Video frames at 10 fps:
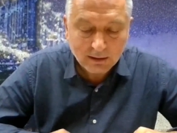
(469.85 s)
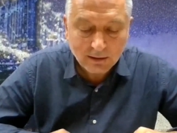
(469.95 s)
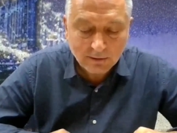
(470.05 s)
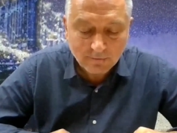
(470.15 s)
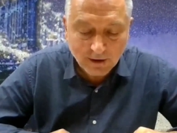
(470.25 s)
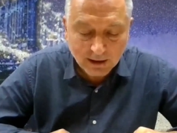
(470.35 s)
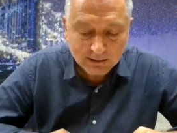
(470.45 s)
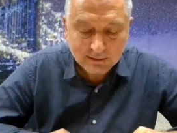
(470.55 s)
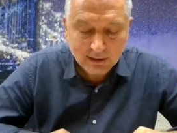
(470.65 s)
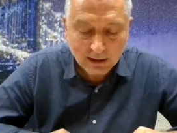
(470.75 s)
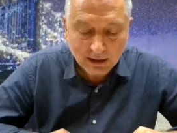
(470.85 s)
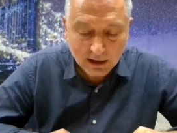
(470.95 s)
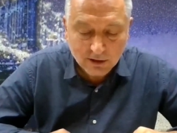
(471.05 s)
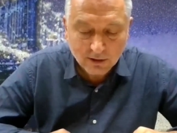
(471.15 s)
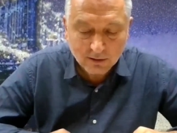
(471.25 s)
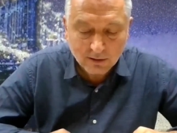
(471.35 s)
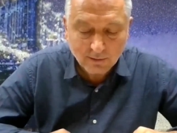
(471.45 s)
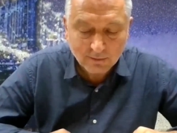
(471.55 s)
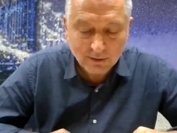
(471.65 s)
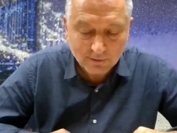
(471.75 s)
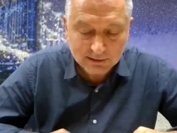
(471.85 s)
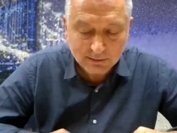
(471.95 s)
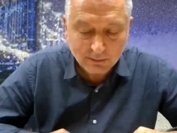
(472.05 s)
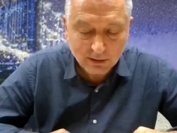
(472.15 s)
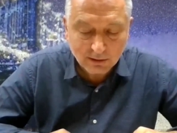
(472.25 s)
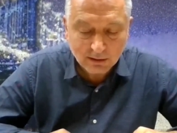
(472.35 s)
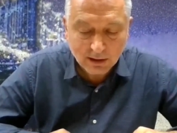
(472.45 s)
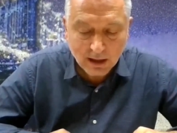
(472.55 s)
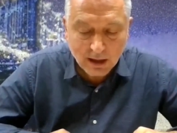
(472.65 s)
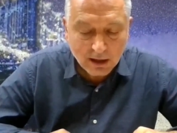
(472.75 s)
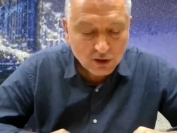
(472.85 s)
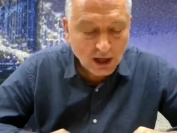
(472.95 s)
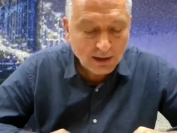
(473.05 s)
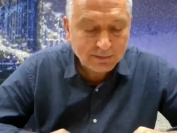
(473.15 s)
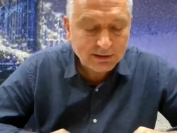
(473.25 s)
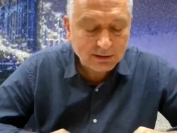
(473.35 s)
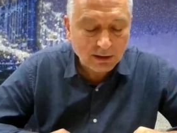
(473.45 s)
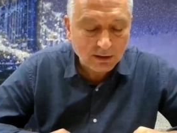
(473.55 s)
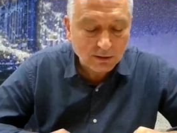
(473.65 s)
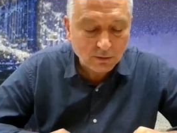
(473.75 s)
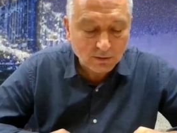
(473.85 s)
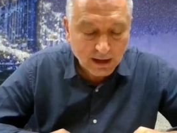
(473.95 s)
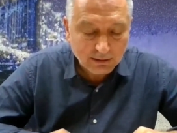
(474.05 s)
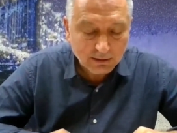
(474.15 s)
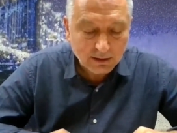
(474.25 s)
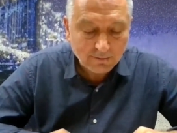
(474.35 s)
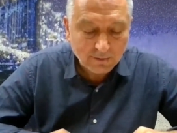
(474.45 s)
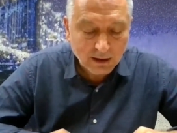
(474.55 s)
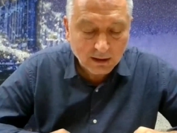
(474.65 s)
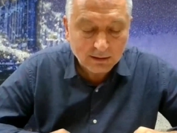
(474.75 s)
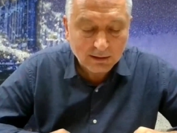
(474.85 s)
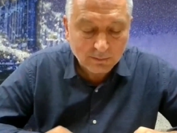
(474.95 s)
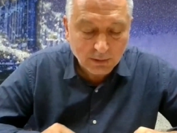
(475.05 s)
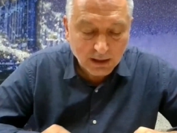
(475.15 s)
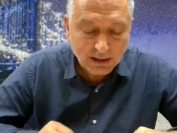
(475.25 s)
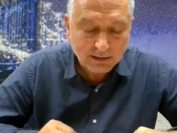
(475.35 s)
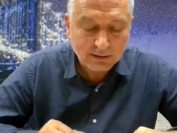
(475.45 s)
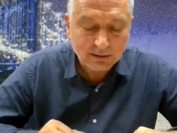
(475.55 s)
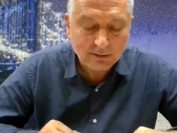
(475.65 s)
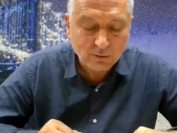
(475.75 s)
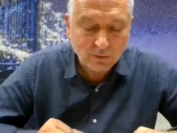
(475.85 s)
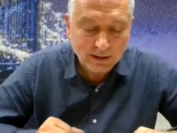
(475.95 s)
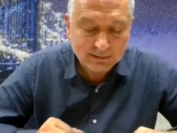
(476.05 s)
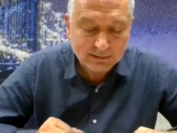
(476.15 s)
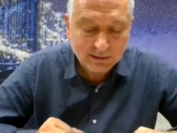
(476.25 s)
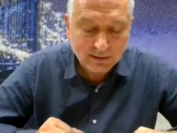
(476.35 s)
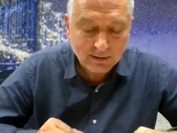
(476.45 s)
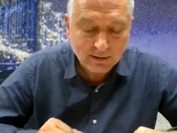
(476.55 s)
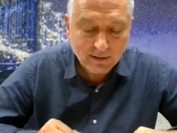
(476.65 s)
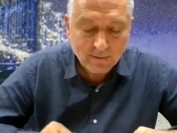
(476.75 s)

It invents a legend of the visible, shapes it into narrative, and explains it to us.